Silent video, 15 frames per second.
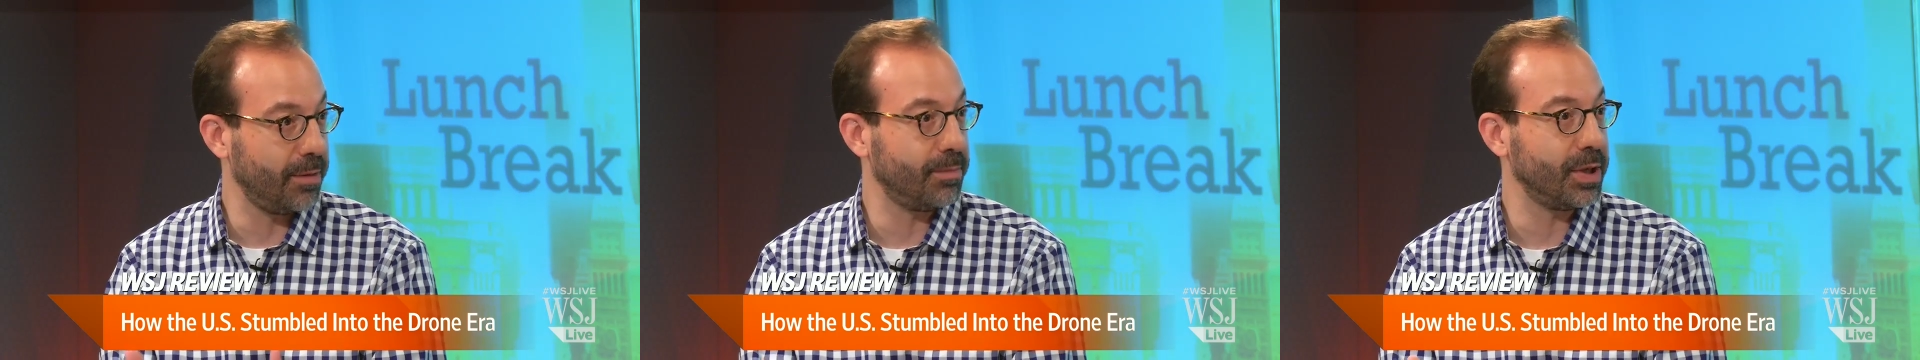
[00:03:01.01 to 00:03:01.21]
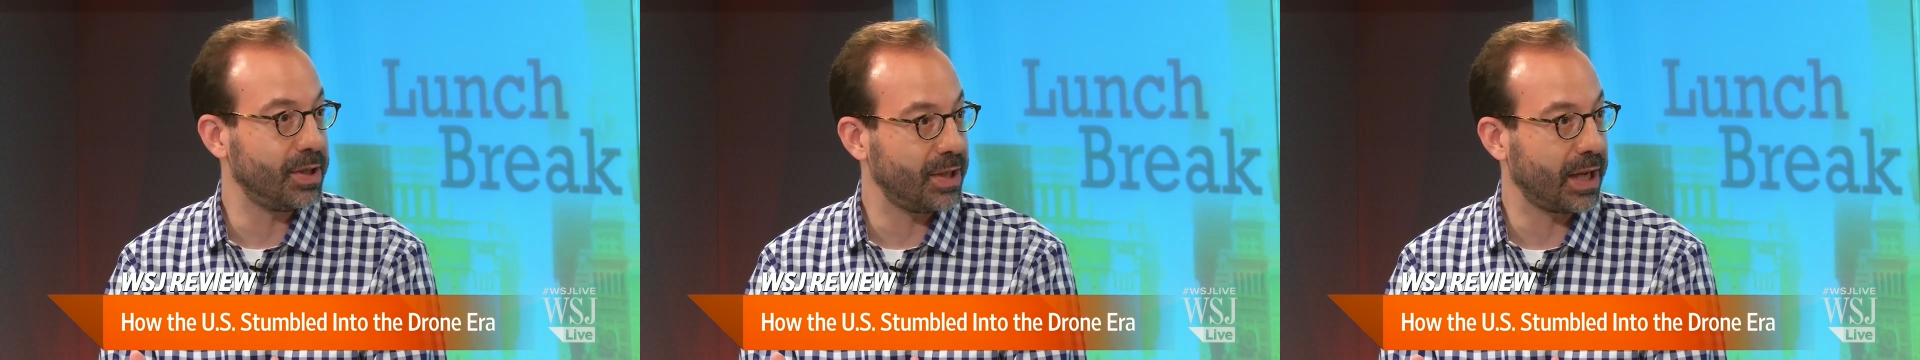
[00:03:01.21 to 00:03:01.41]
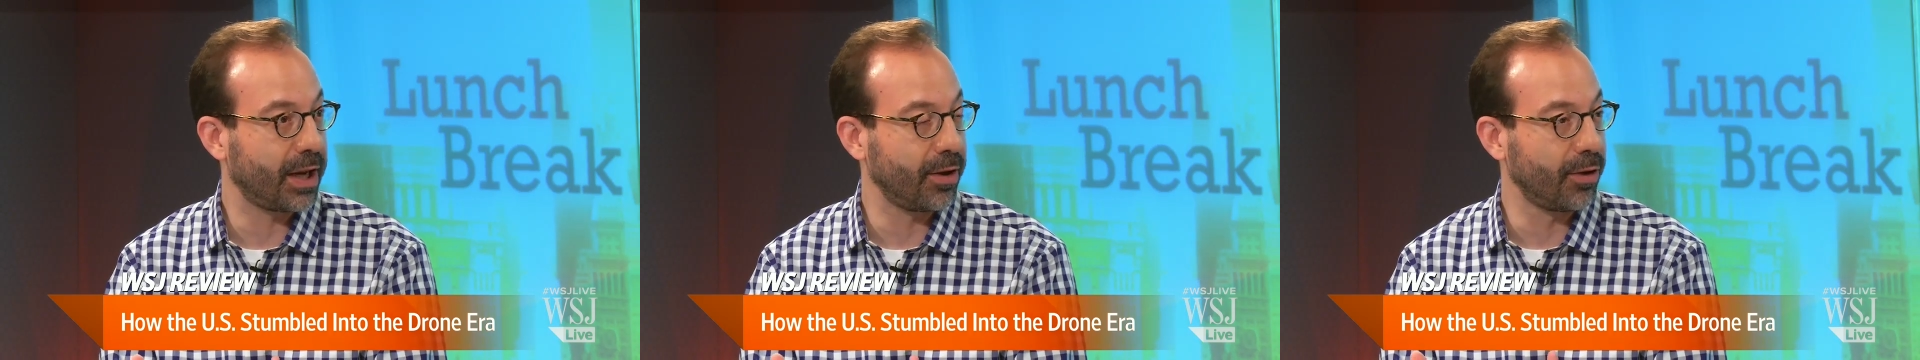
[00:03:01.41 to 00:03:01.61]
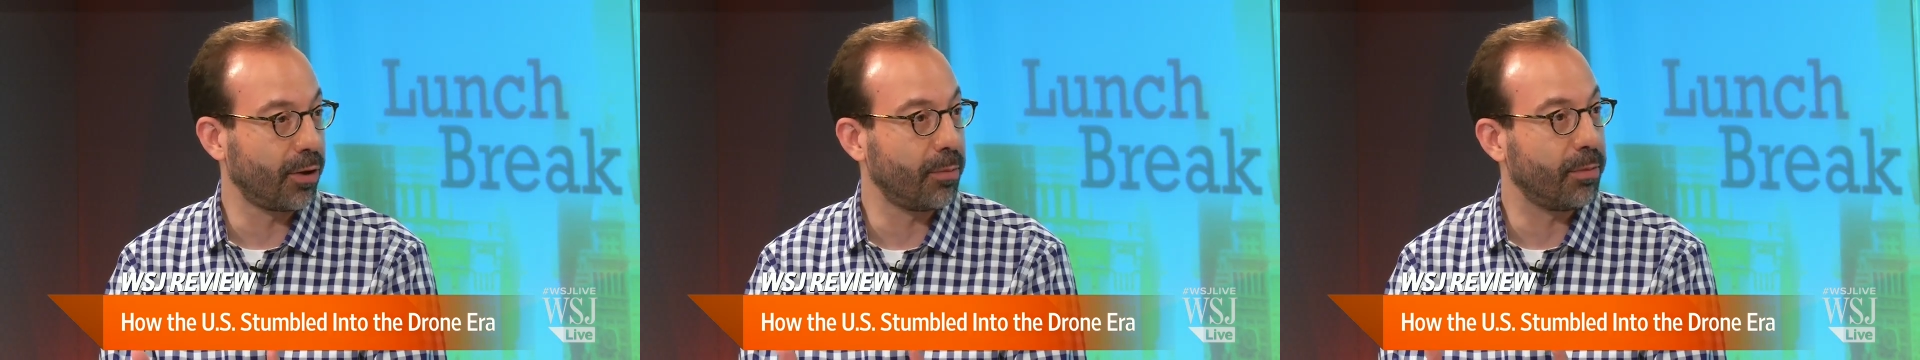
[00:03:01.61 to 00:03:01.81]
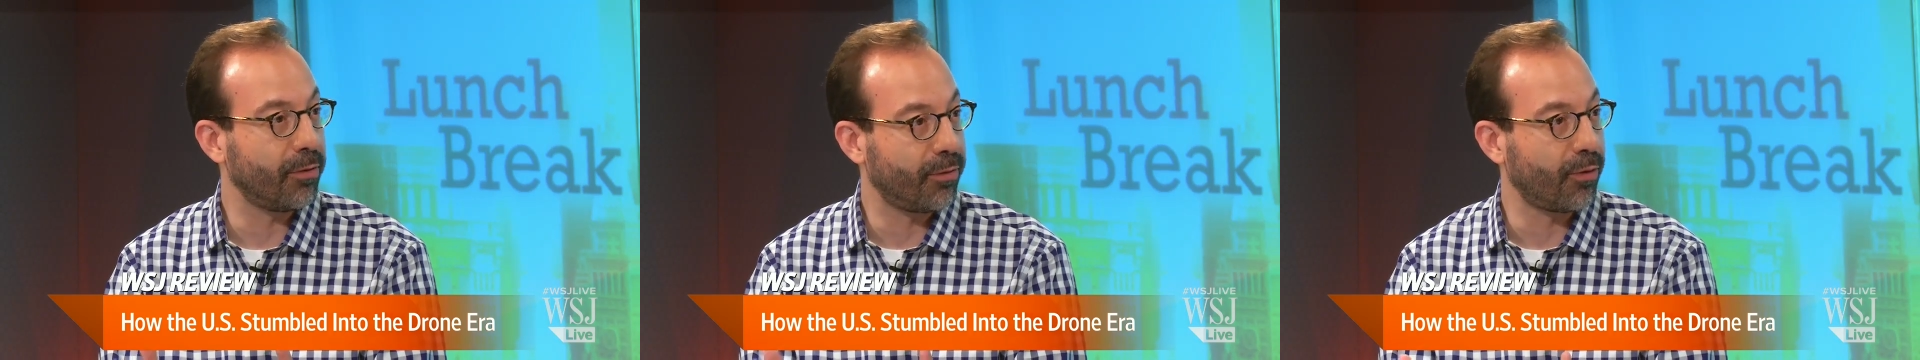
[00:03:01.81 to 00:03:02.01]
in
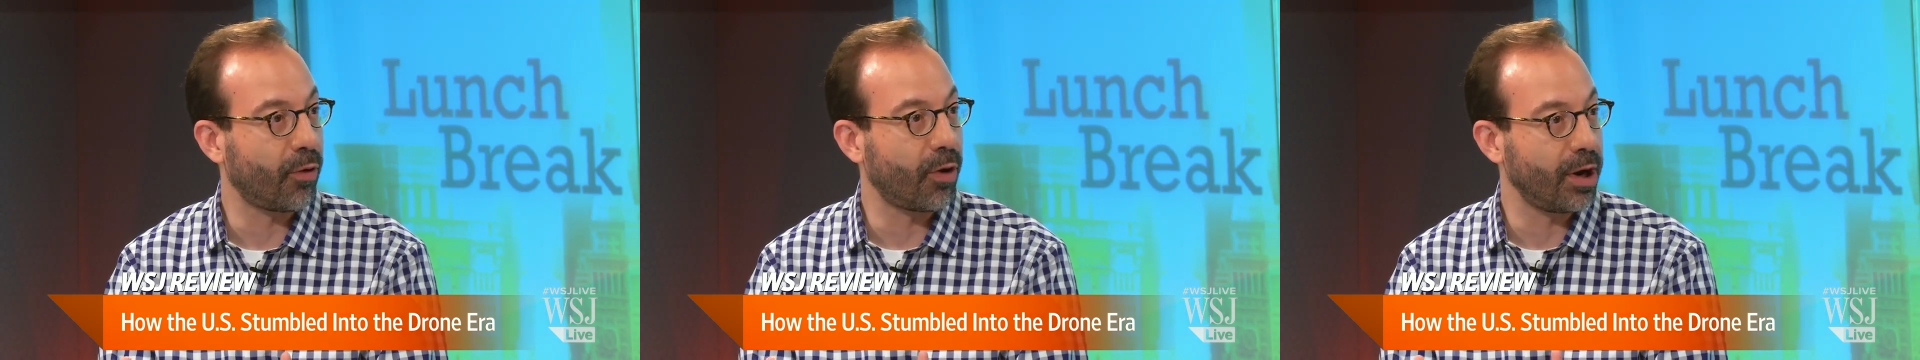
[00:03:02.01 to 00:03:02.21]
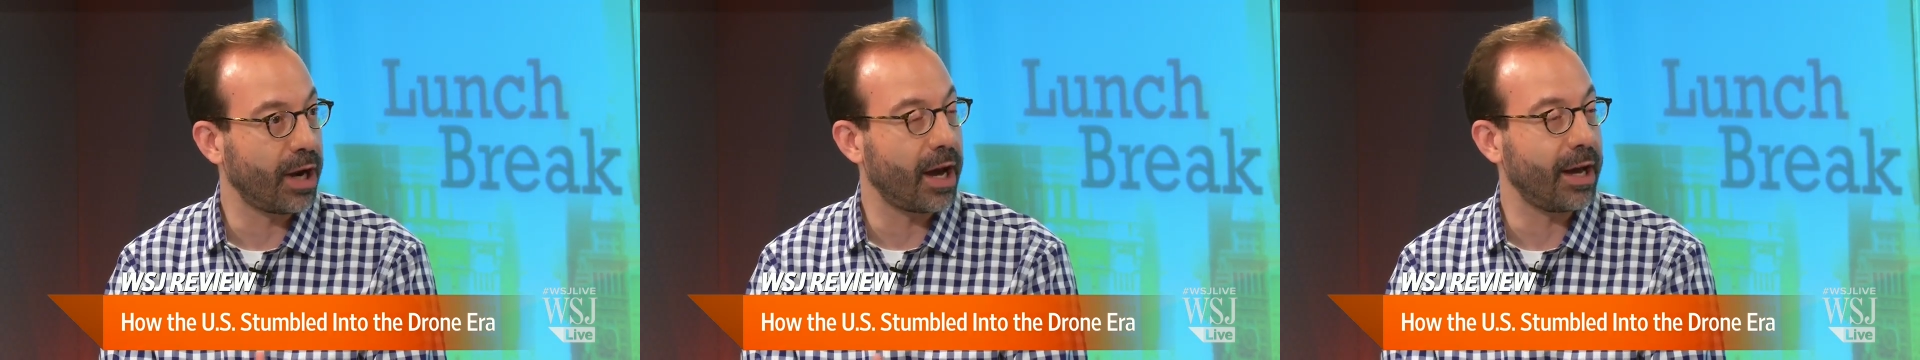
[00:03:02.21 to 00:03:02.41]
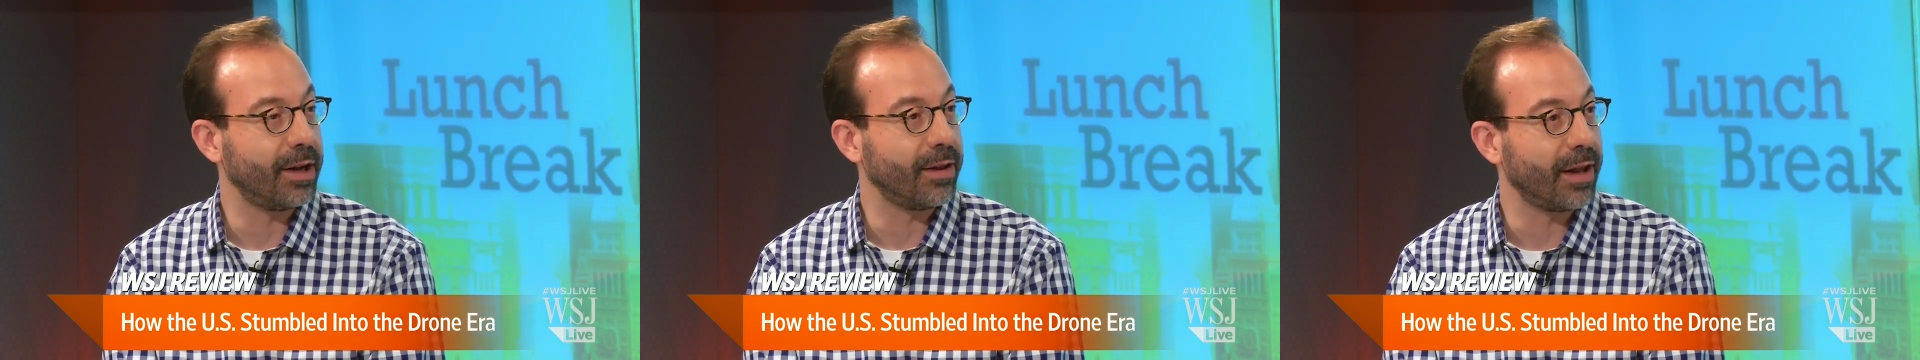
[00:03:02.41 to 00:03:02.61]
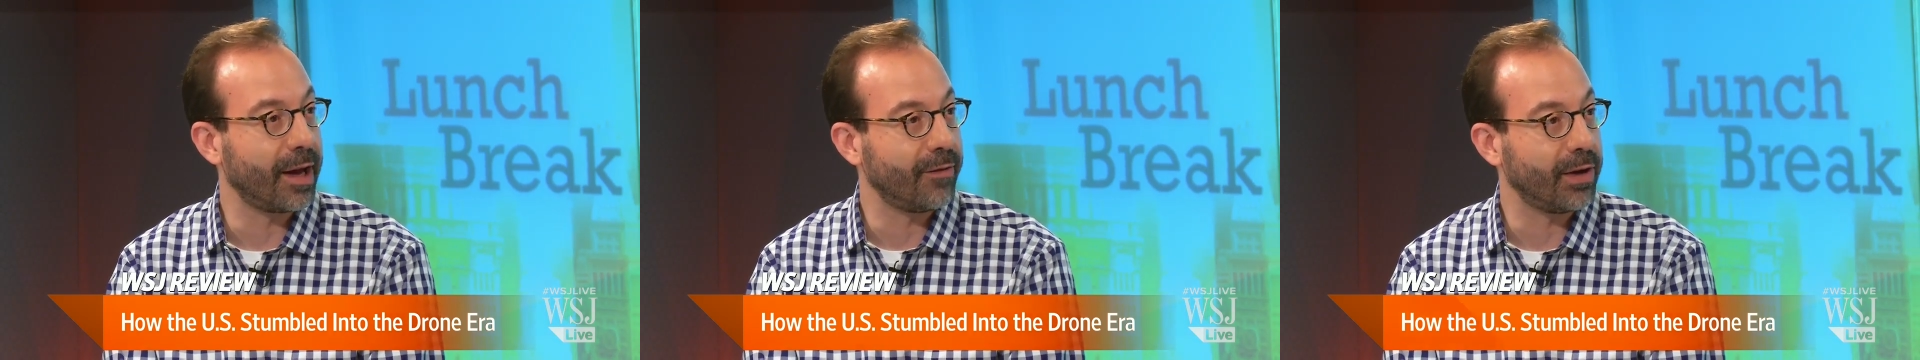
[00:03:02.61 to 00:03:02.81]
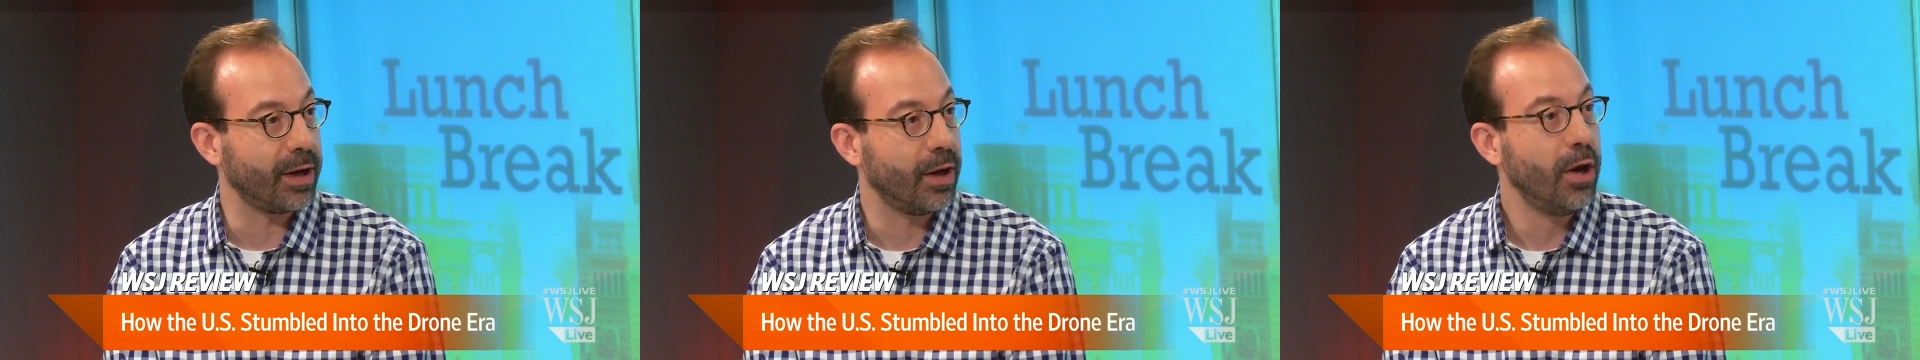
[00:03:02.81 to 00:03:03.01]
particular before
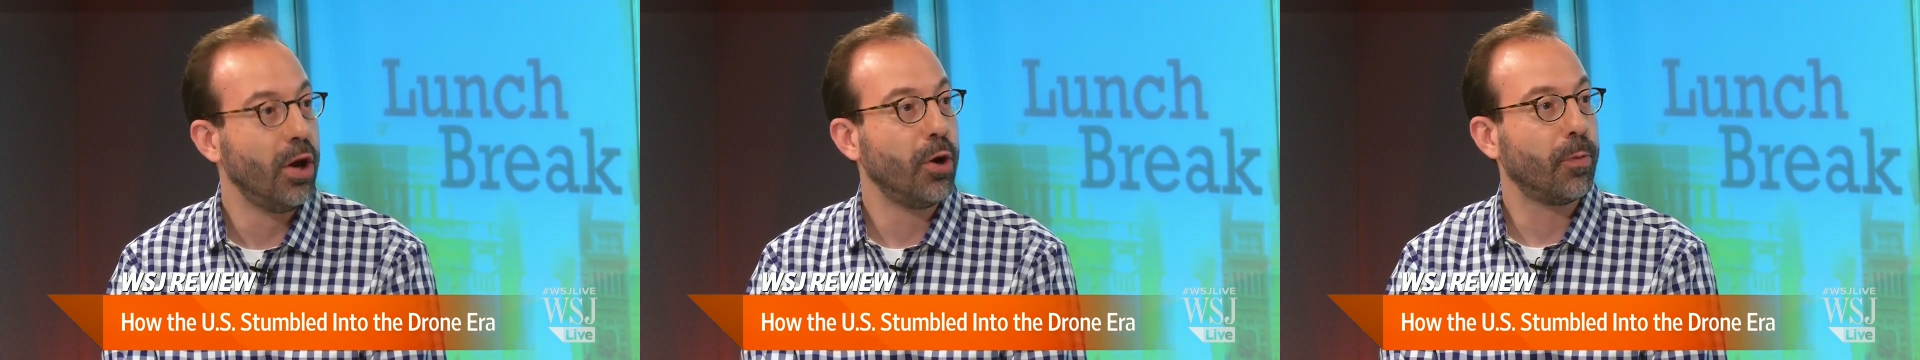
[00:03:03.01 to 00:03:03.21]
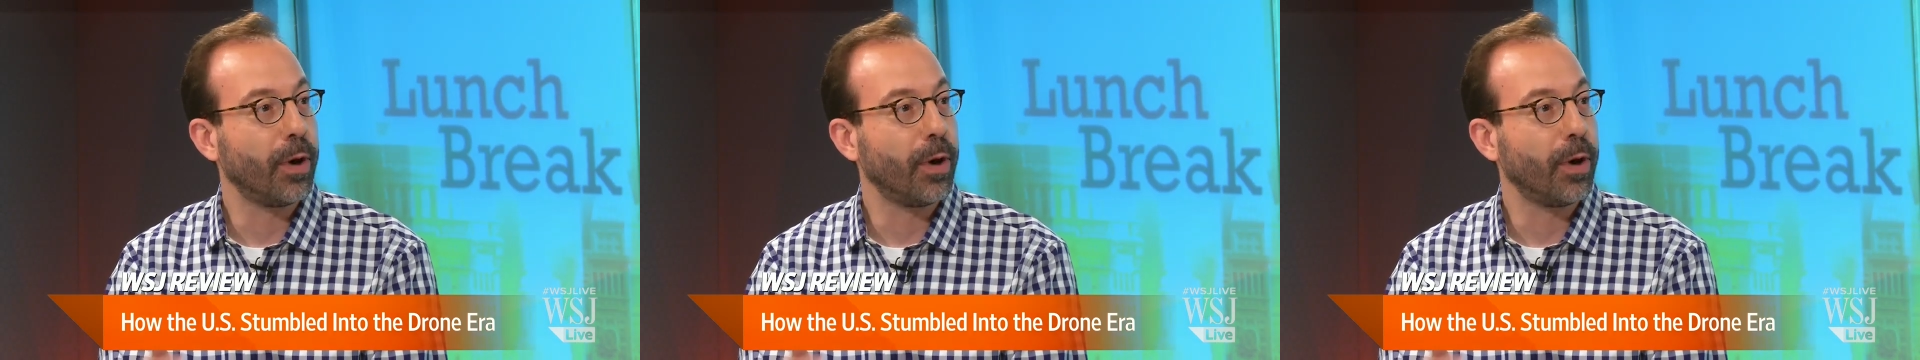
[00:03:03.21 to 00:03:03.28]
9/11,